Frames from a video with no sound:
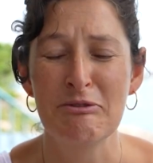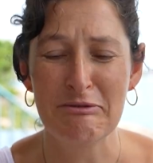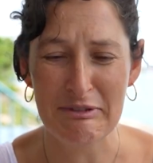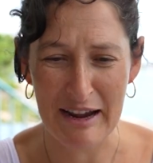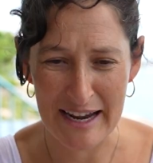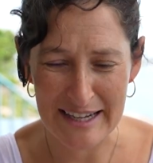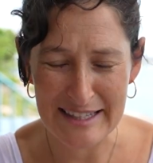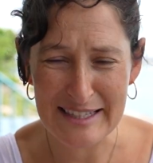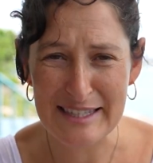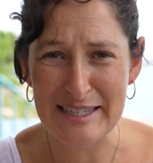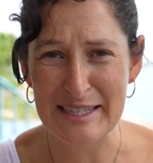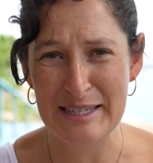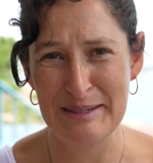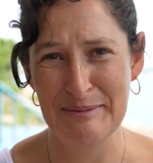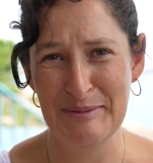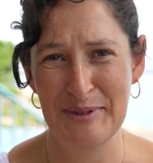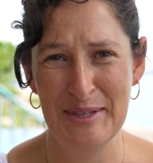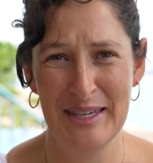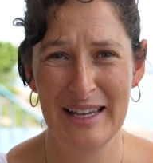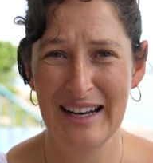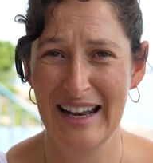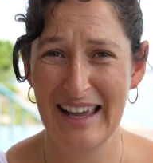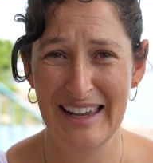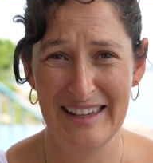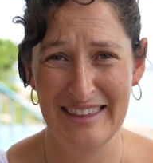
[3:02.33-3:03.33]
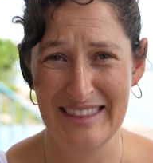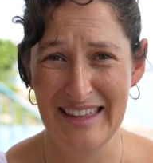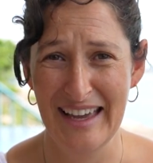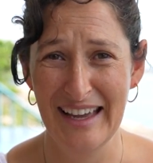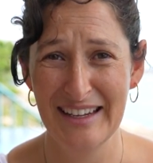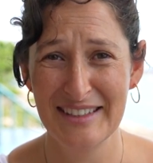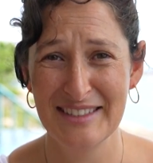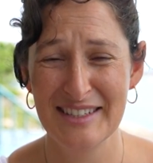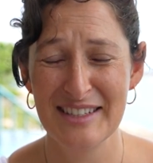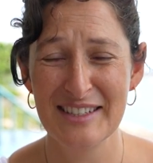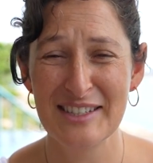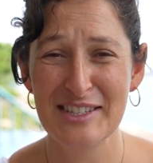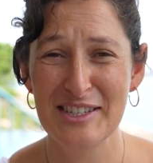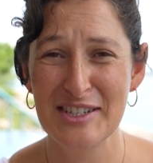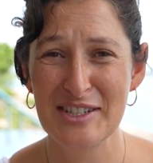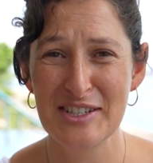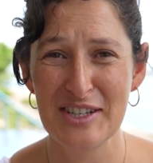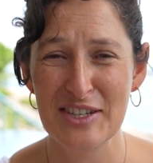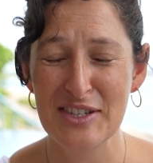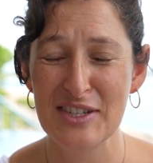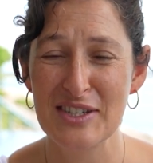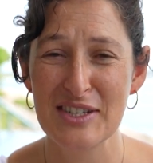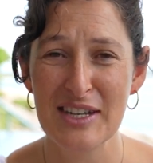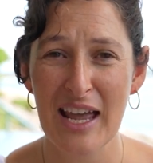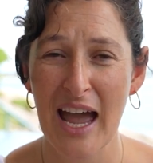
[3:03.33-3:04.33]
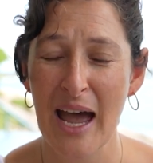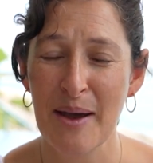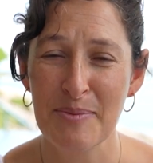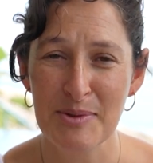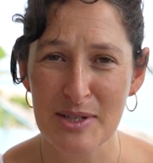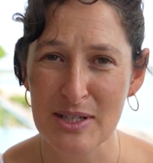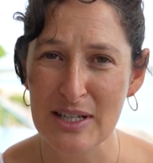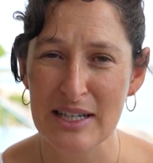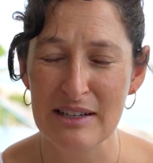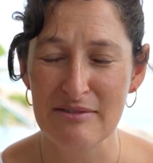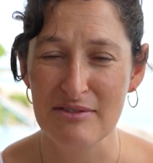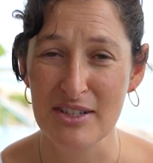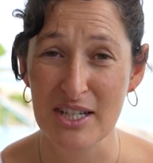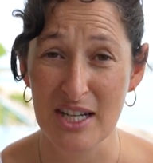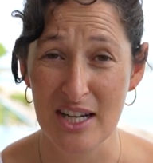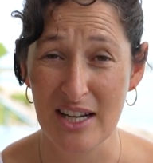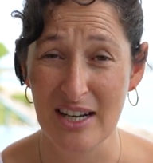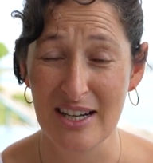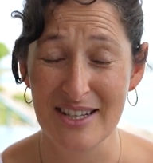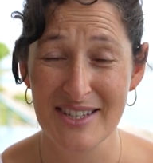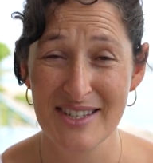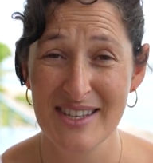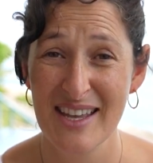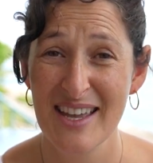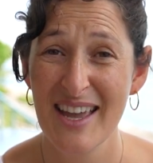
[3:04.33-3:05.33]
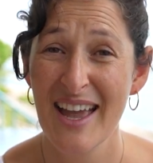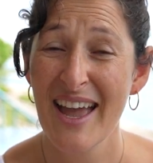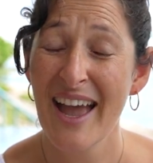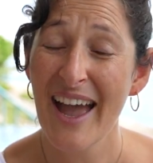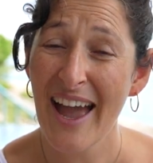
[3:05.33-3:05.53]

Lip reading: writes something like that? It's just absolutely ridiculous.